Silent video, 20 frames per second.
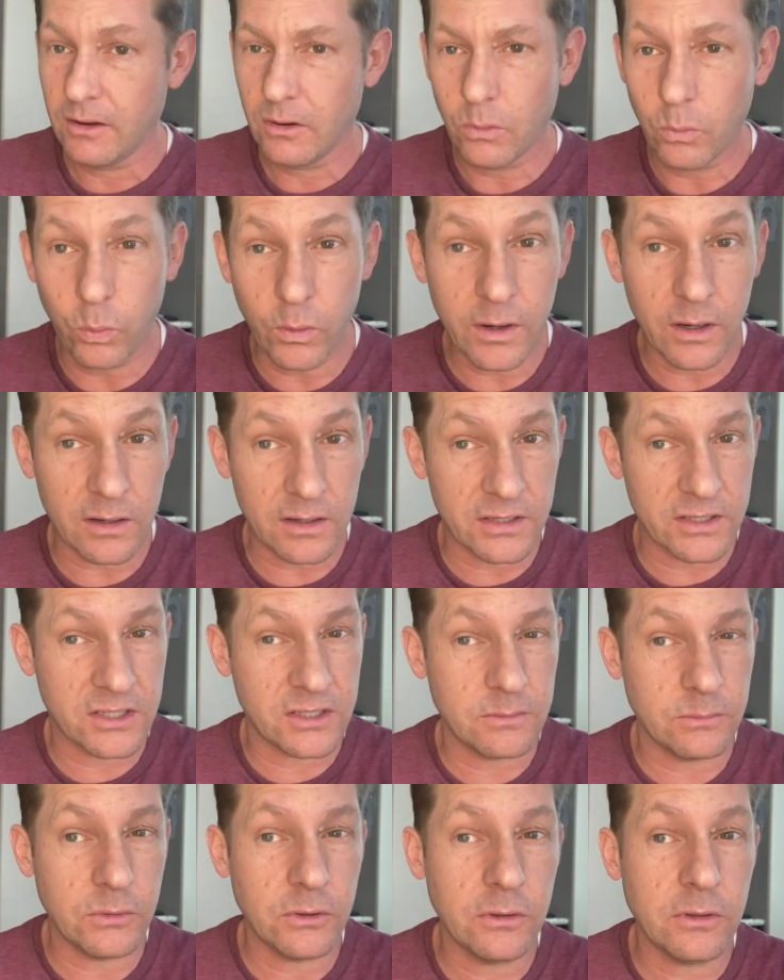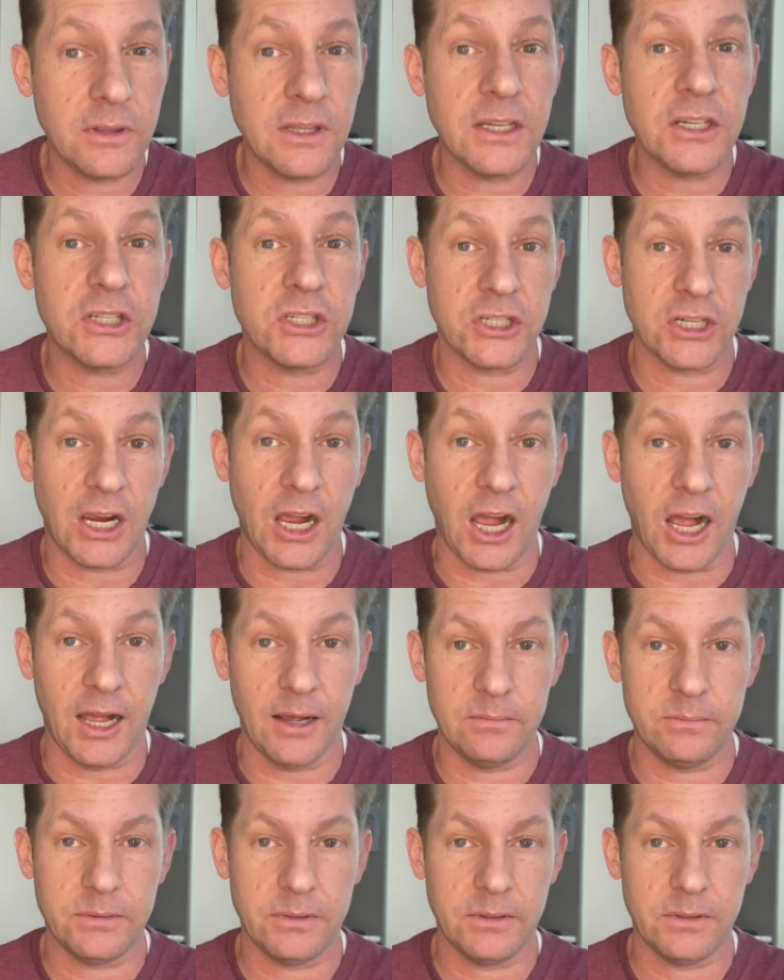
we're a smoothie shop.